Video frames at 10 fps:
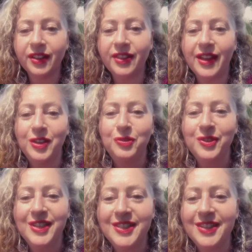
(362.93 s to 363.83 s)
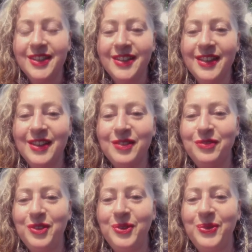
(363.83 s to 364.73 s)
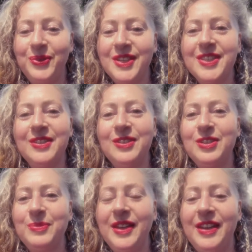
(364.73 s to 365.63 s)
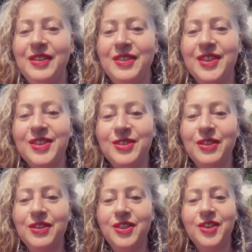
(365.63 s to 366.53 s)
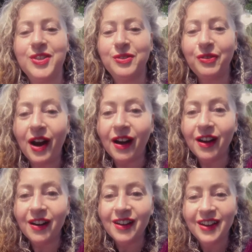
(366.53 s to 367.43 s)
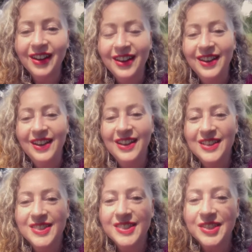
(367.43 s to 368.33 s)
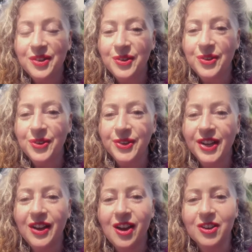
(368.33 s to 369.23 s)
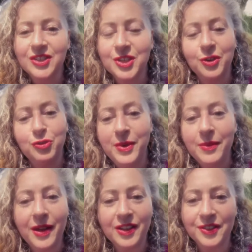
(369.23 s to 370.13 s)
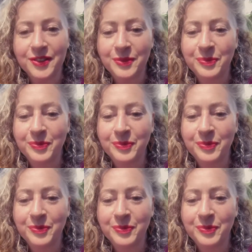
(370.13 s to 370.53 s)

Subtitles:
Thank you for listening. If you listened to me thus far, Sloan August Grove Milamakat.